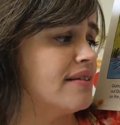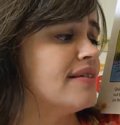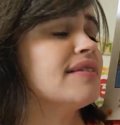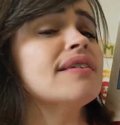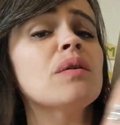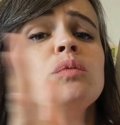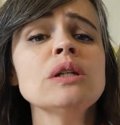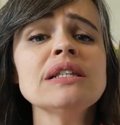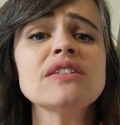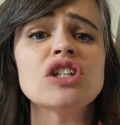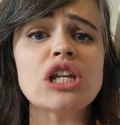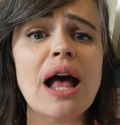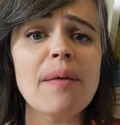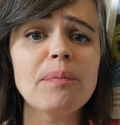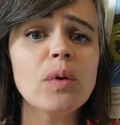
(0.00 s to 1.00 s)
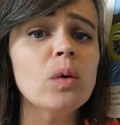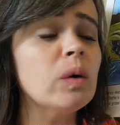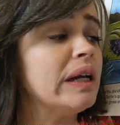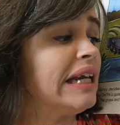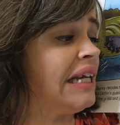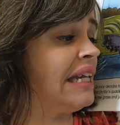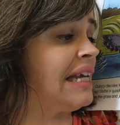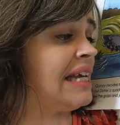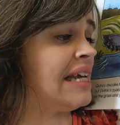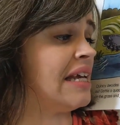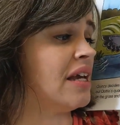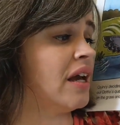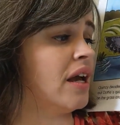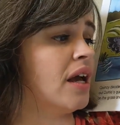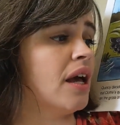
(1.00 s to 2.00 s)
Someone stop Queenie.